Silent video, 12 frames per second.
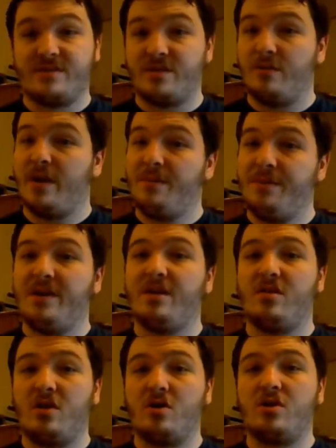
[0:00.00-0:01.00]
So maybe
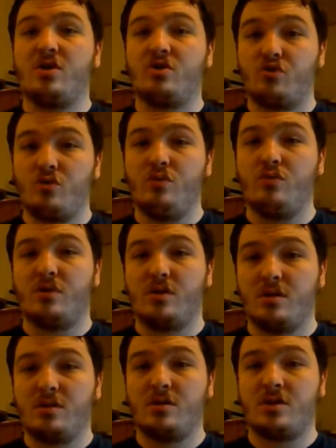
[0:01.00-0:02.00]
he'll learn the
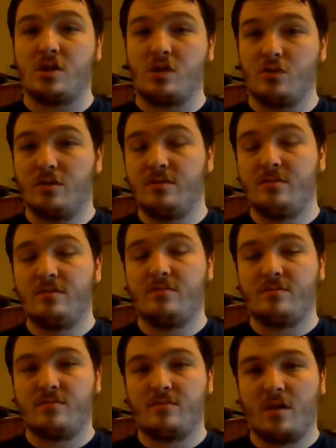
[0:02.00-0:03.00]
truth soon.
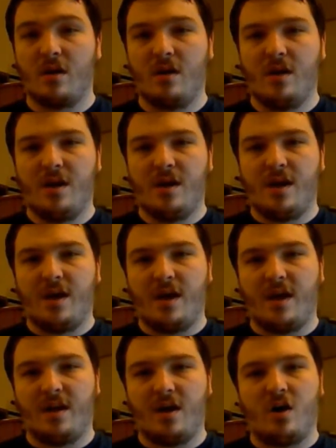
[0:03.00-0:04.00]

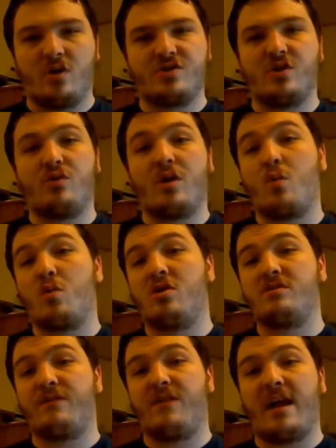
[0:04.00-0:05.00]
And also there
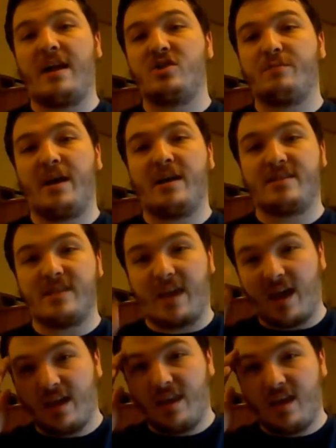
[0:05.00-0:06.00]
were flashbacks
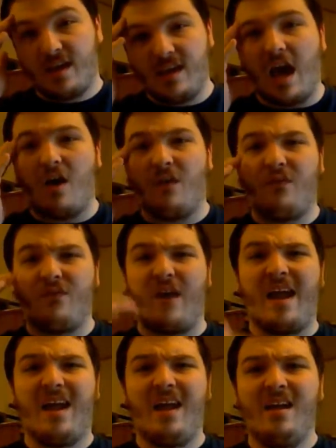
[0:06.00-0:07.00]
again. Yao
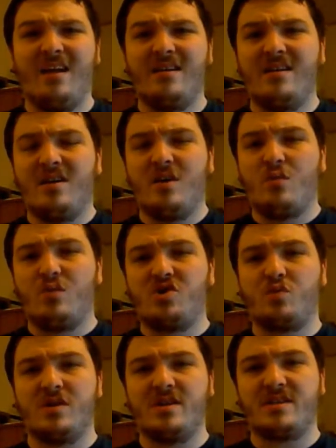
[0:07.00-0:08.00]
Fei,
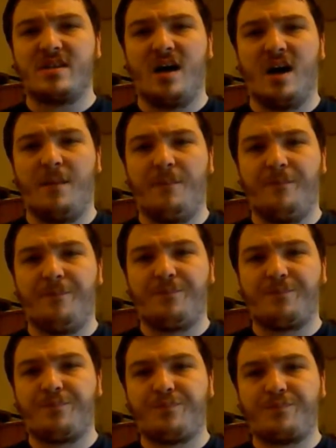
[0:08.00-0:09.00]
which was
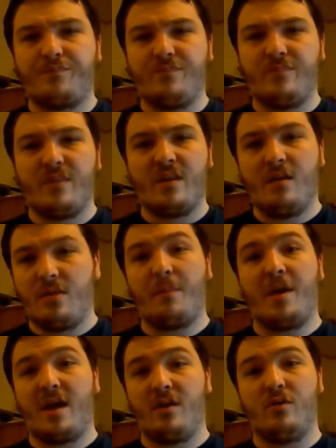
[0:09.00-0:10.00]

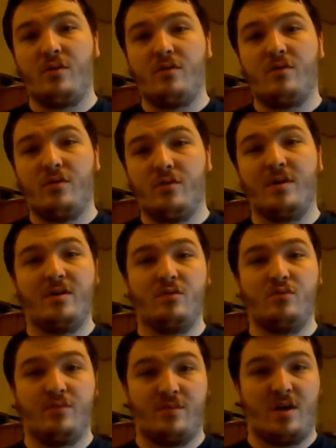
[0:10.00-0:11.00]
the man who
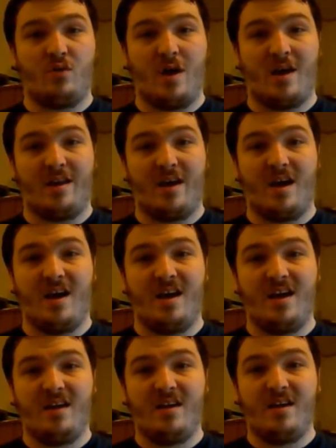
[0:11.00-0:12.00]

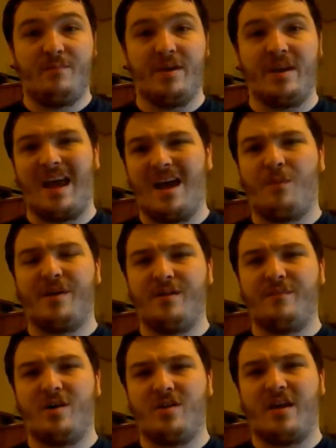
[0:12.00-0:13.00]
had been
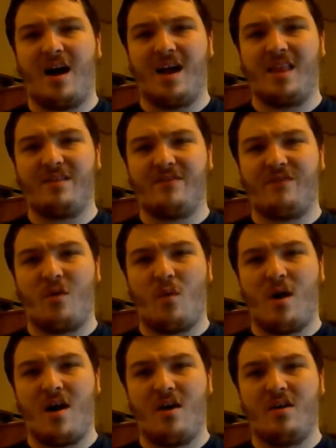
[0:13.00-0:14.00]
helping him on the island for
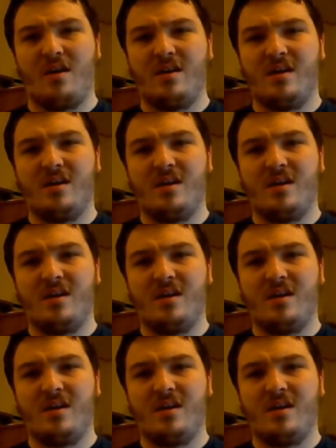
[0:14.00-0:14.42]
a while.